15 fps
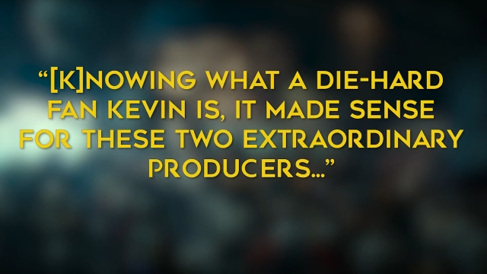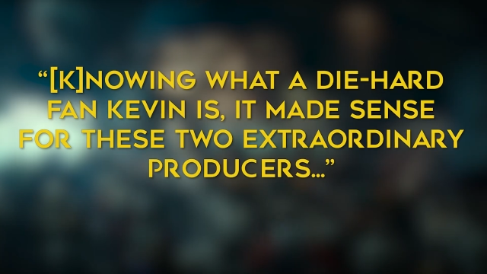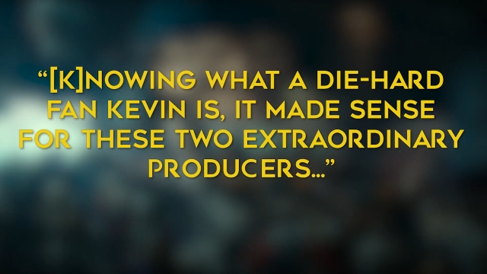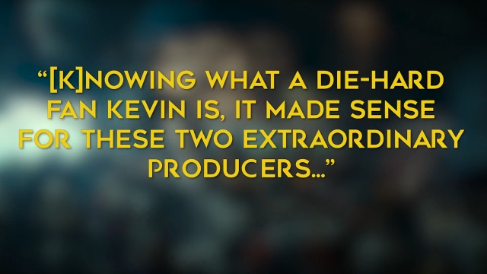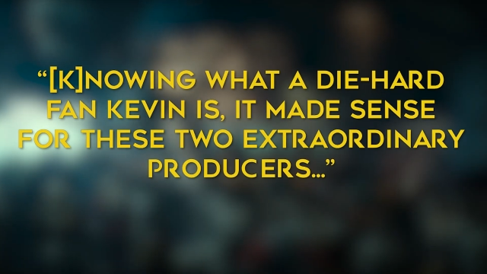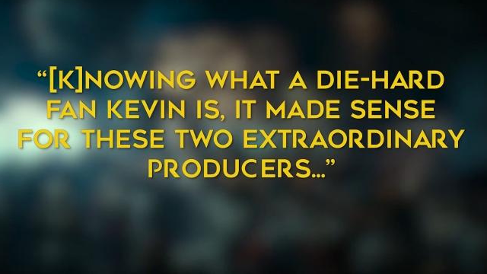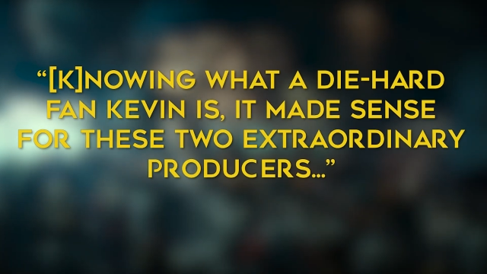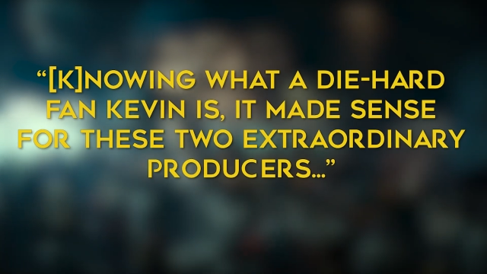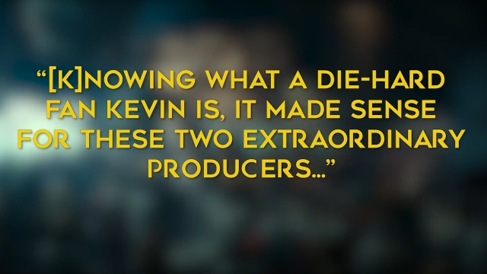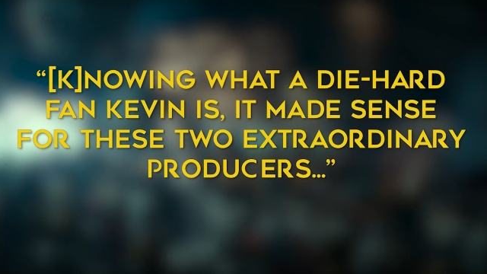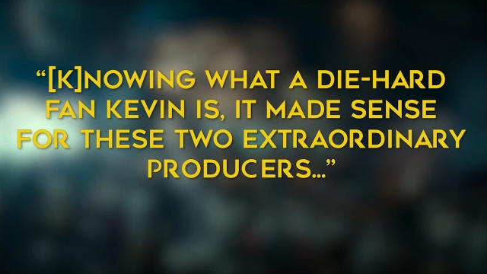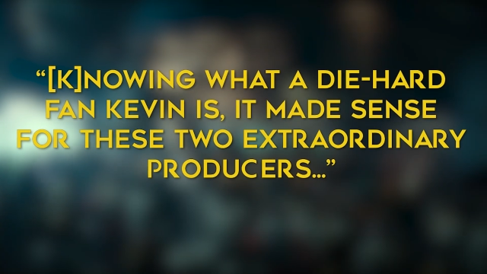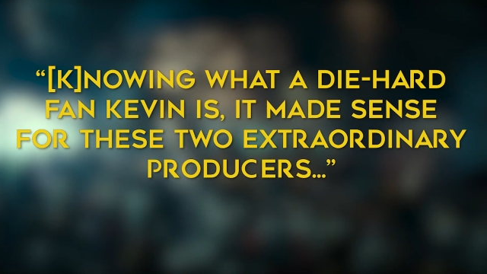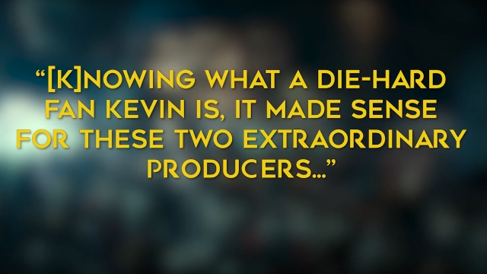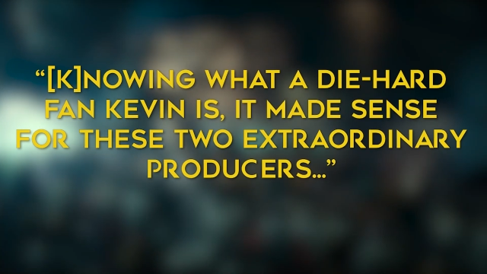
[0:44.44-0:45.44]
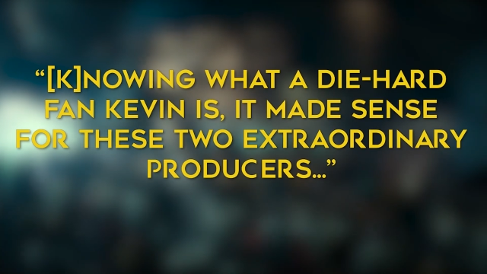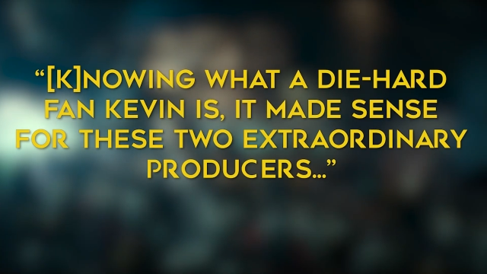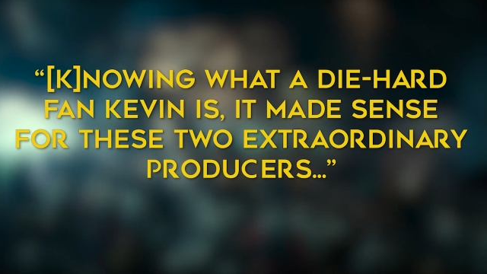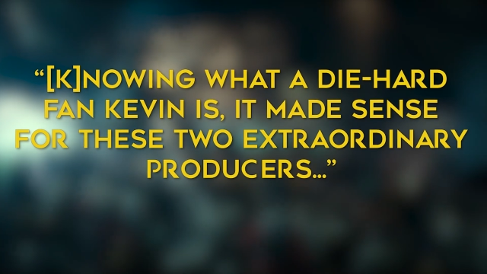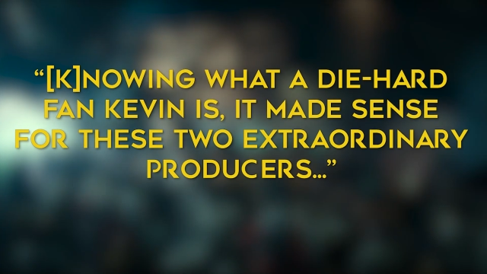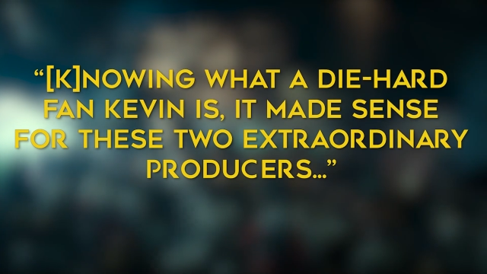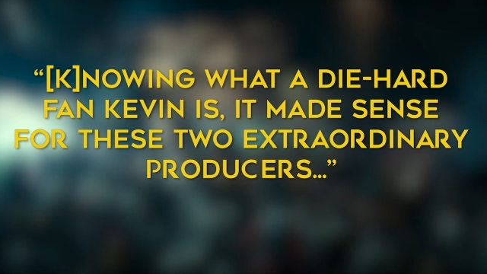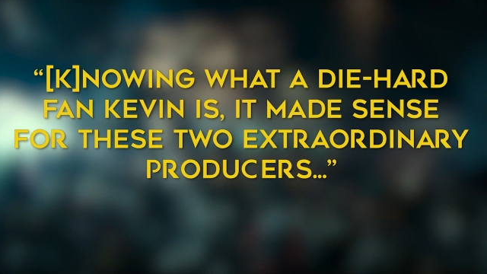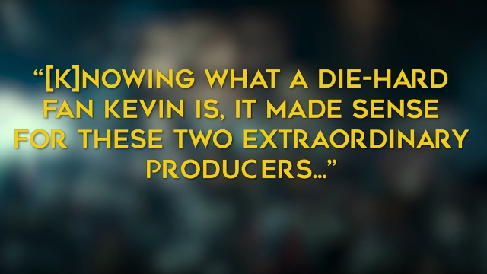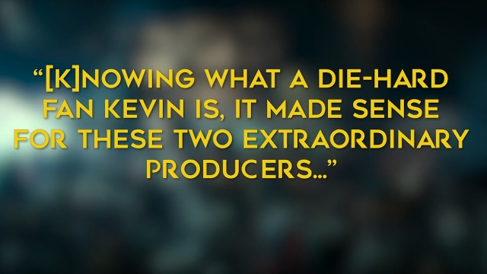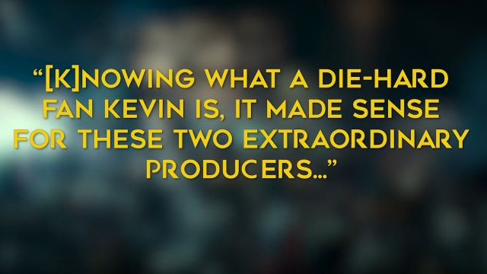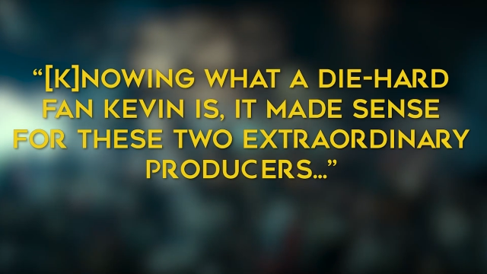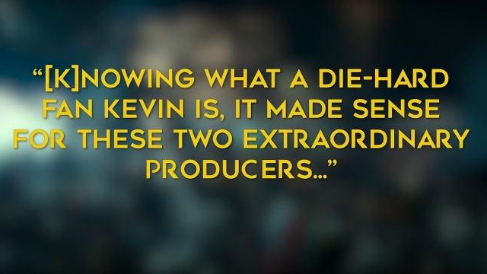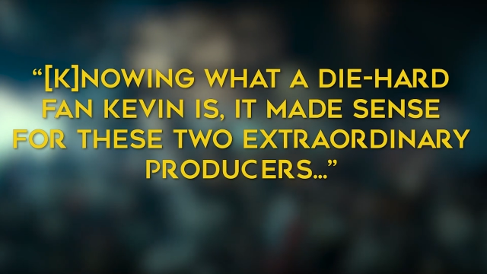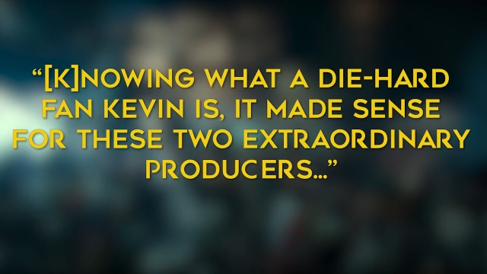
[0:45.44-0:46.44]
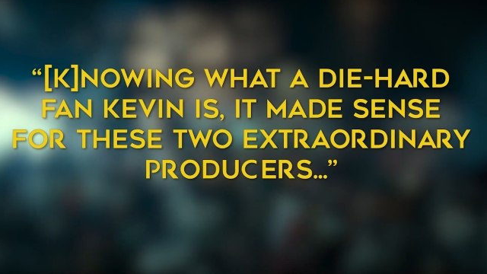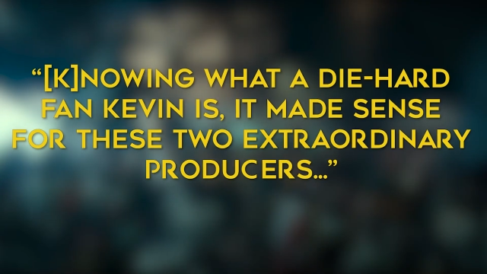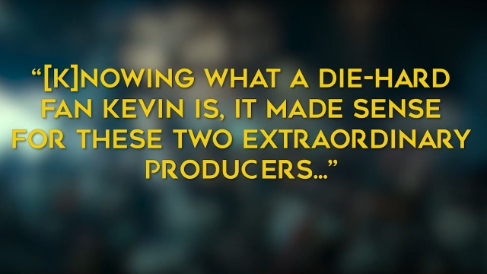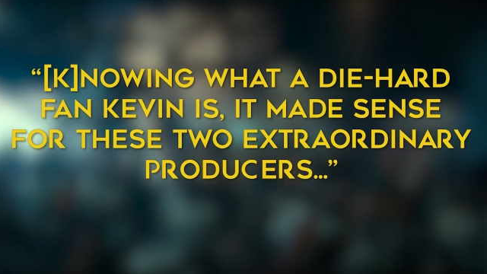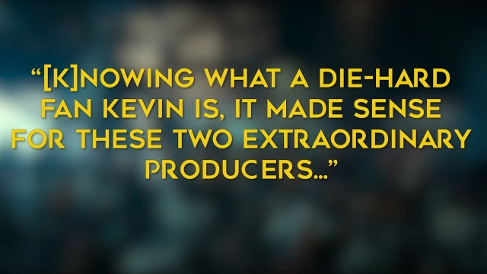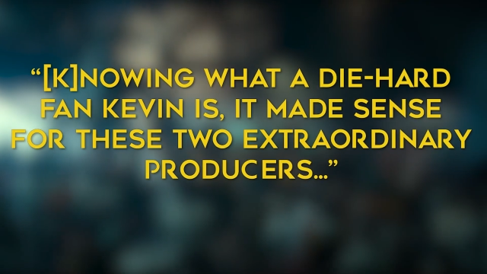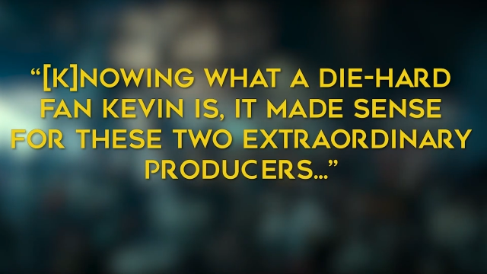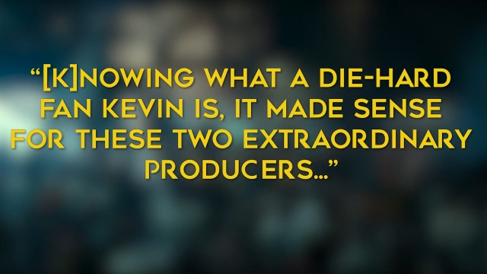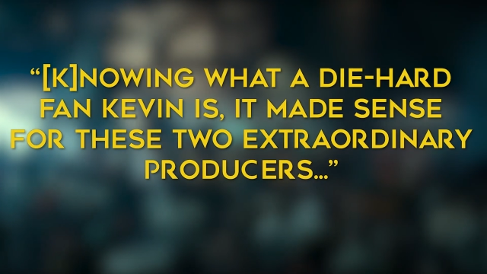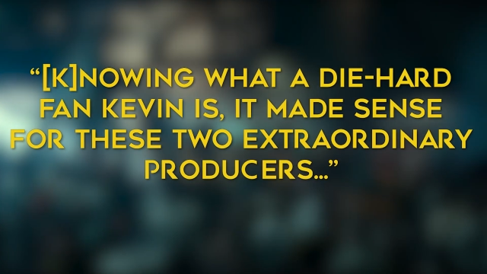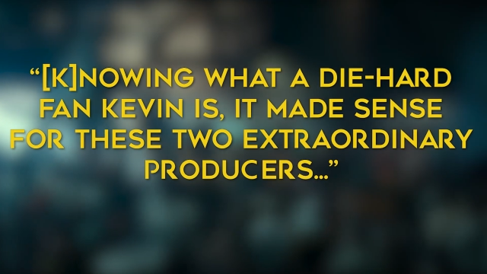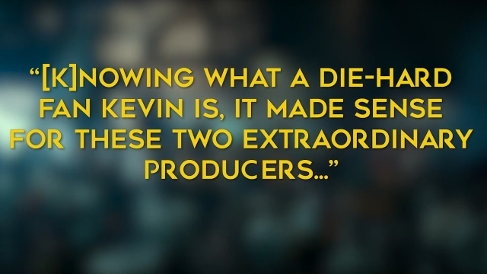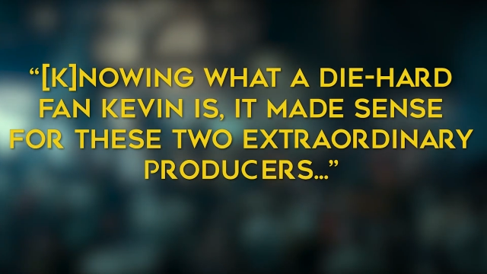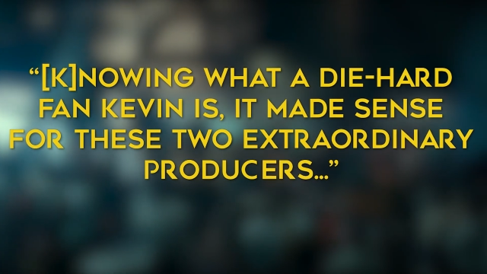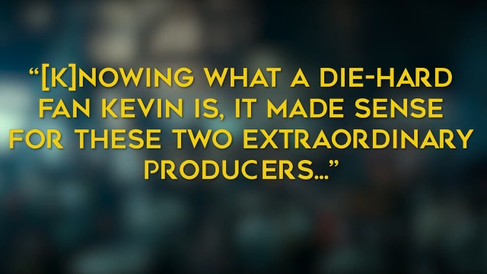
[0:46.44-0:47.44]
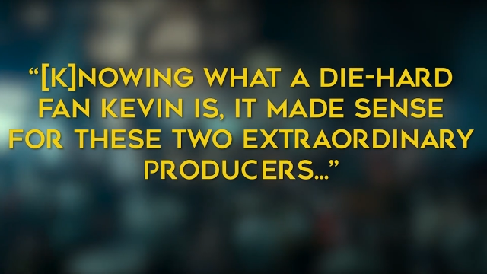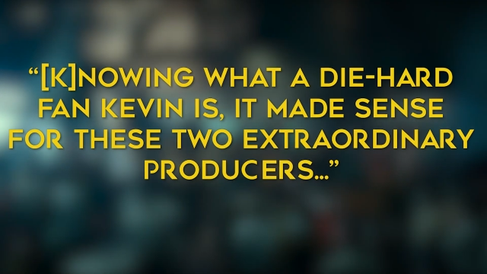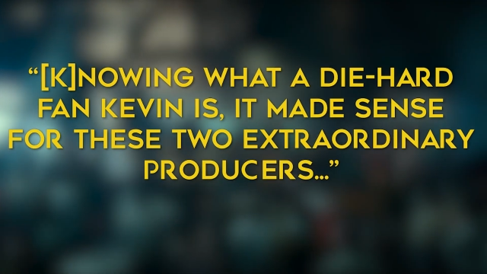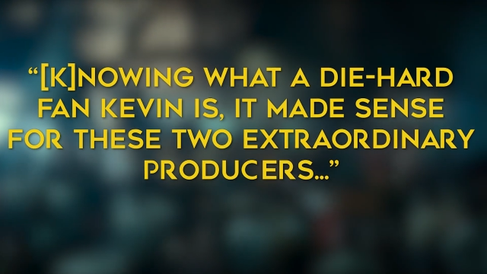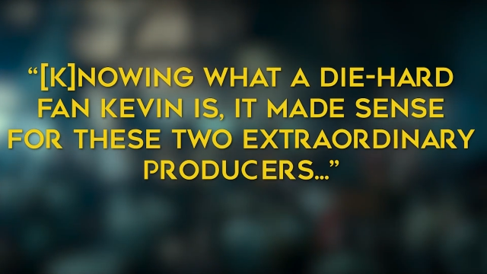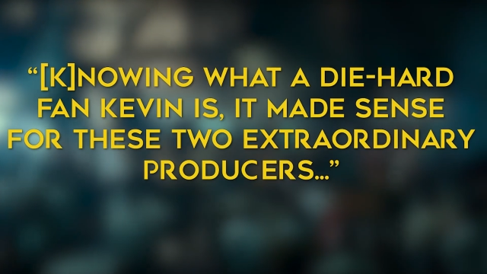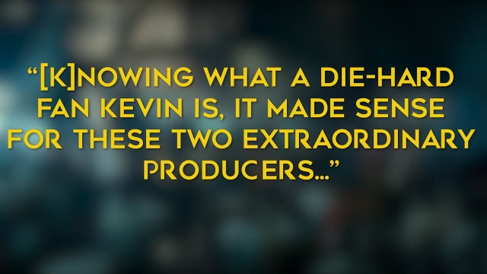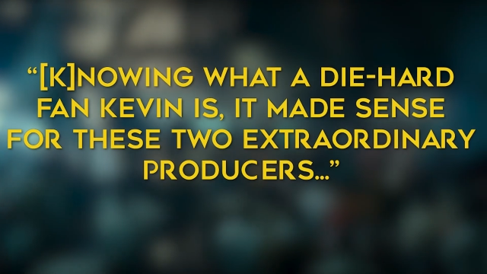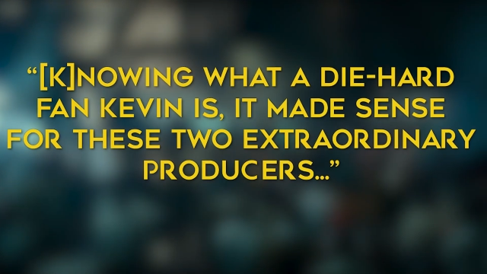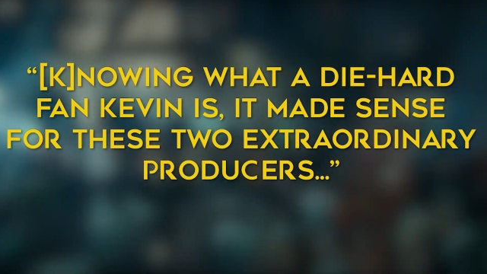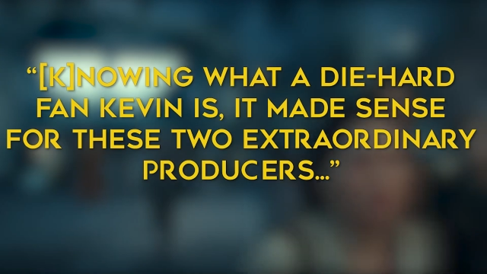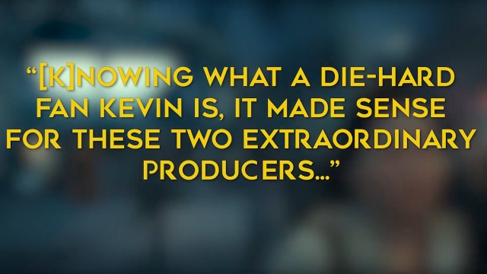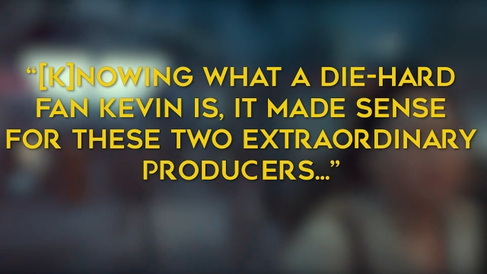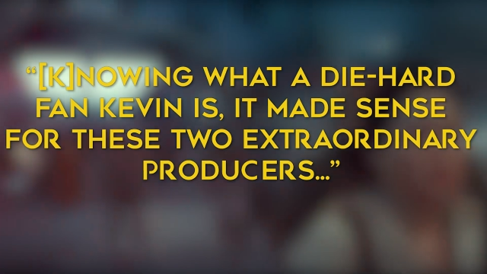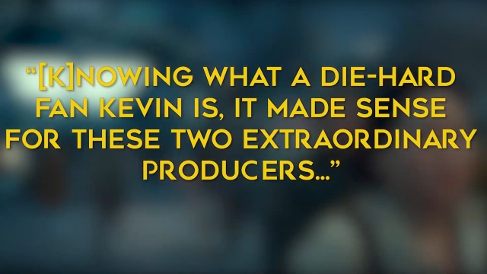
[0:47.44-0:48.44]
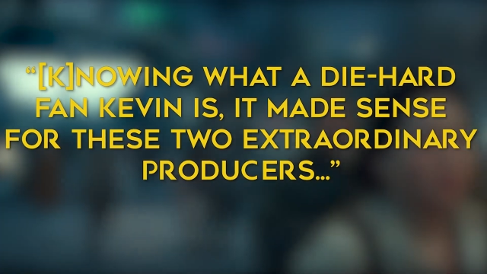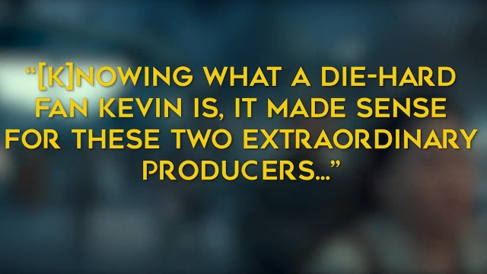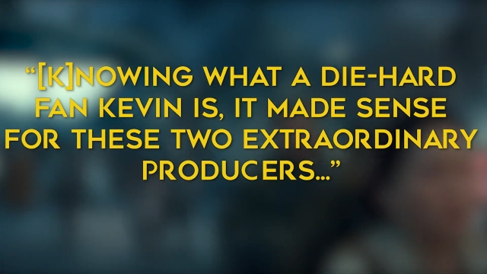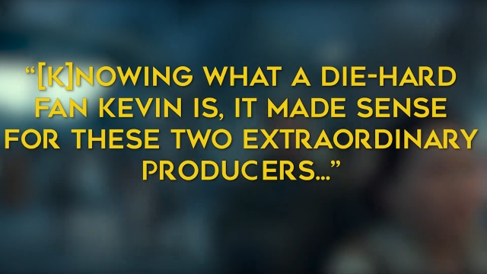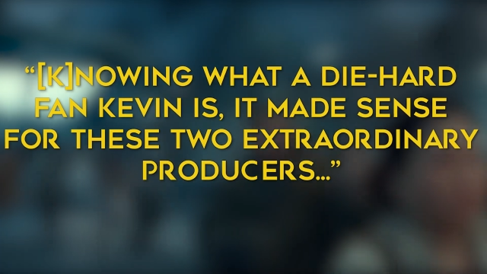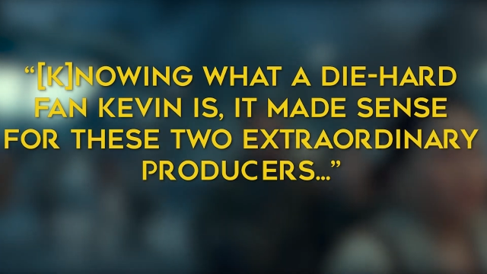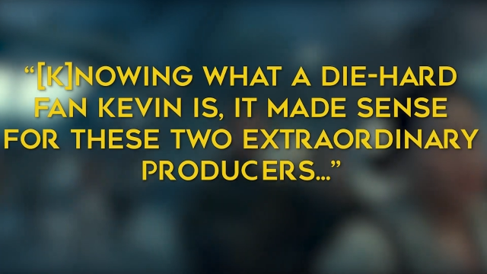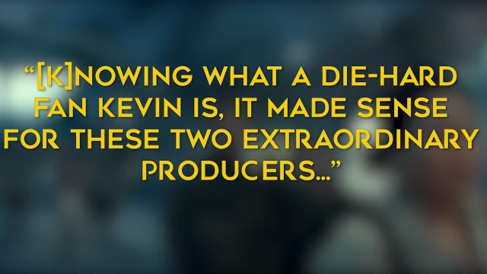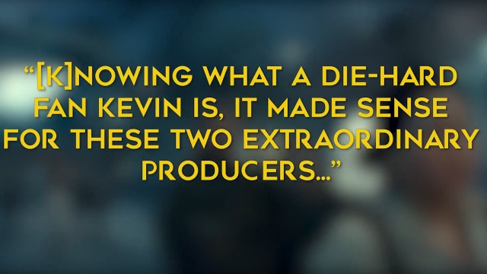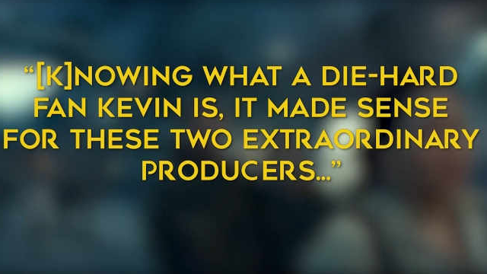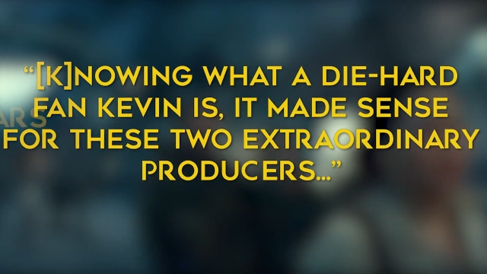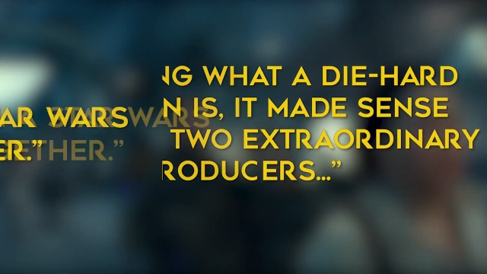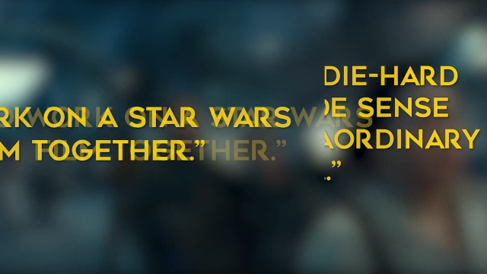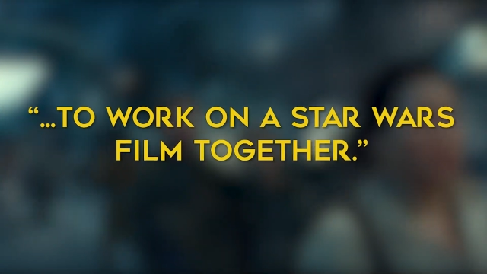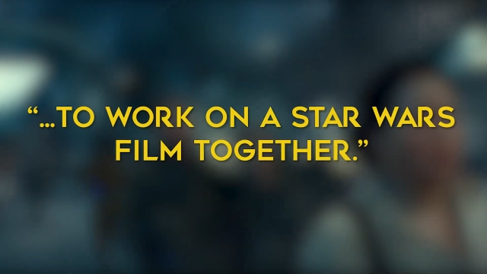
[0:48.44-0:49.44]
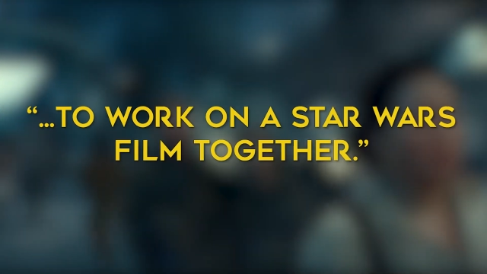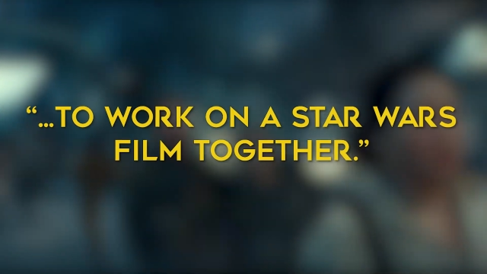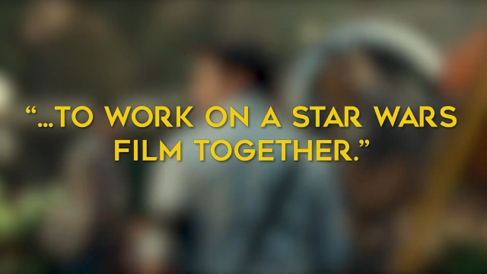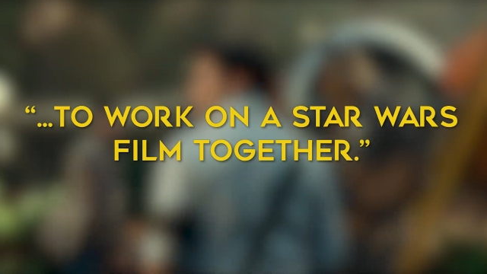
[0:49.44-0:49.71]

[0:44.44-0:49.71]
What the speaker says: No face is visible, so there are no lips to read.